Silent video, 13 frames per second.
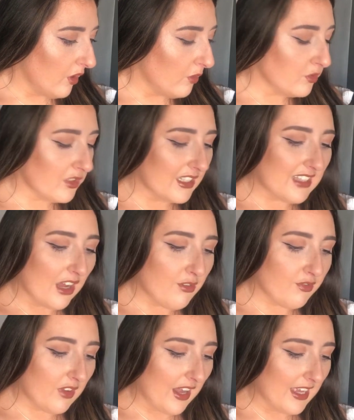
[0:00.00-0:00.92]
Is
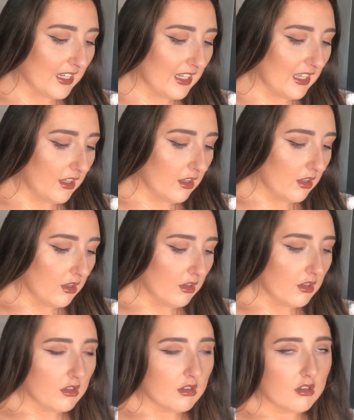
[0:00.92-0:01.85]
that Flighty?
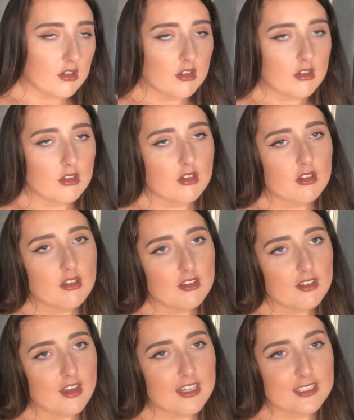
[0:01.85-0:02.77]

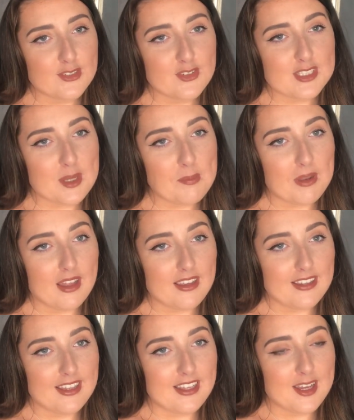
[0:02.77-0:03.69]
As if I said
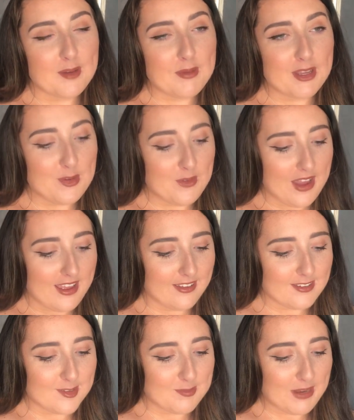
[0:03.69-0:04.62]
blightly, am I
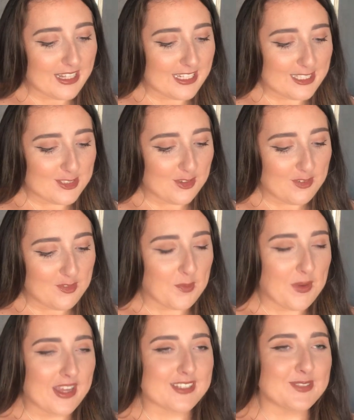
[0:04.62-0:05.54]
okay? Blightly's not even
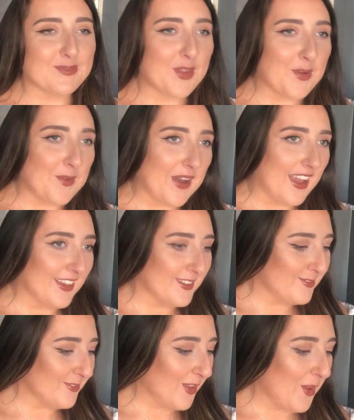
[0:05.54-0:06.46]
a word. Okay.
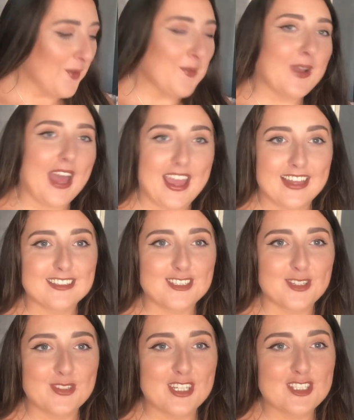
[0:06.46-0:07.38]
Okay,
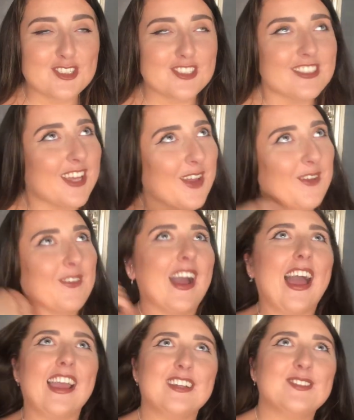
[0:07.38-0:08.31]
Antonia, just
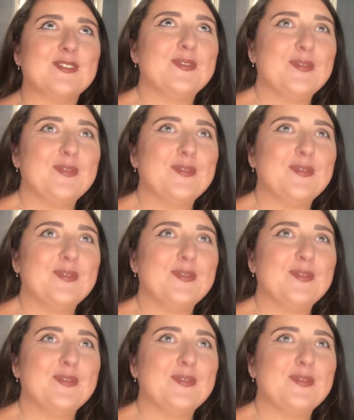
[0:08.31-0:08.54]
okay.